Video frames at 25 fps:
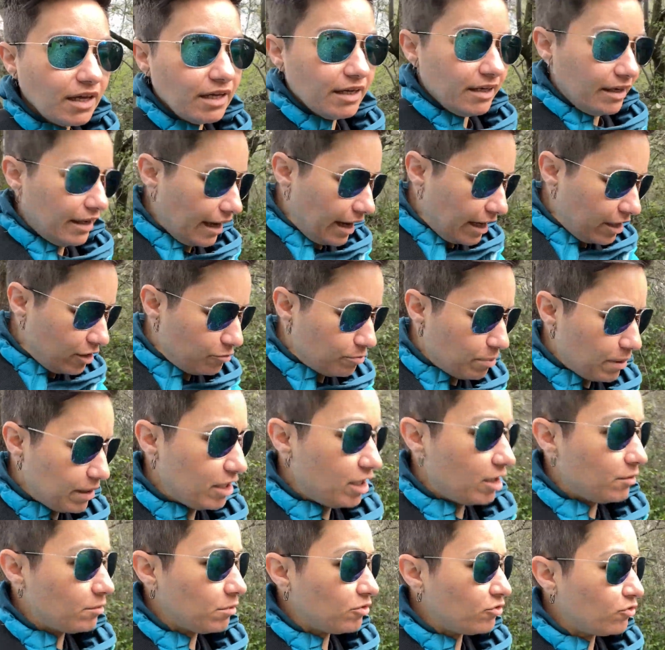Yeah, you've been
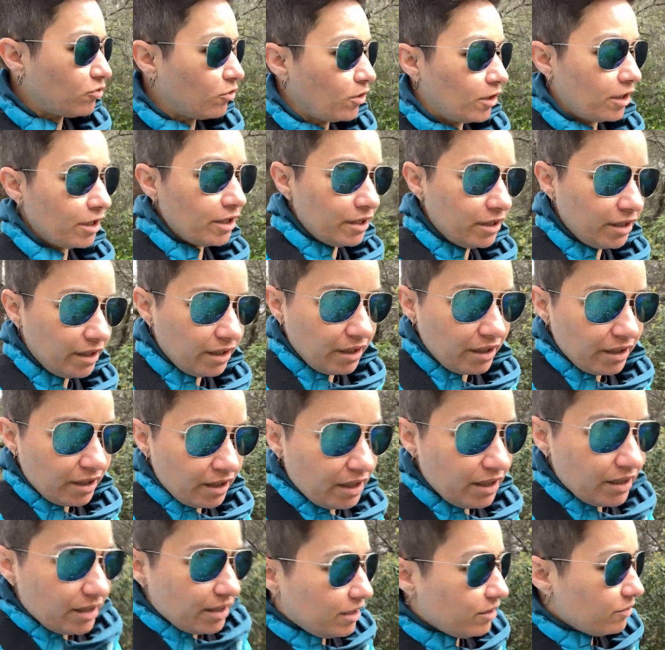here before.
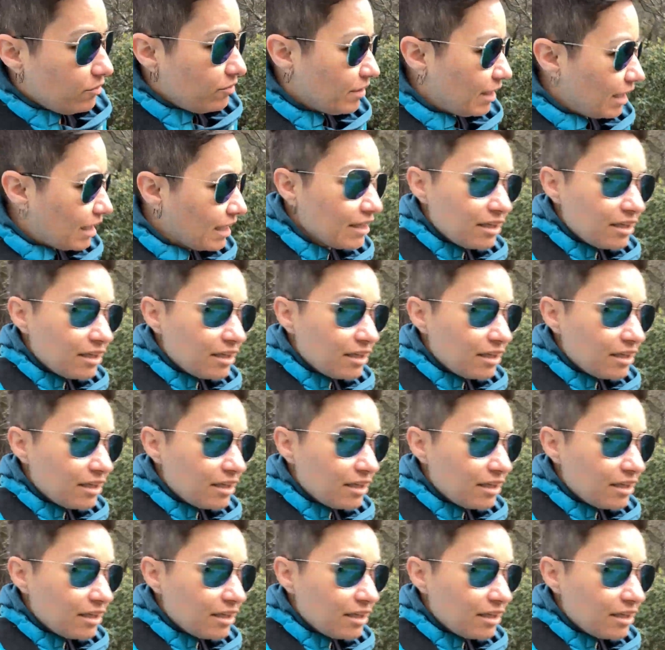Got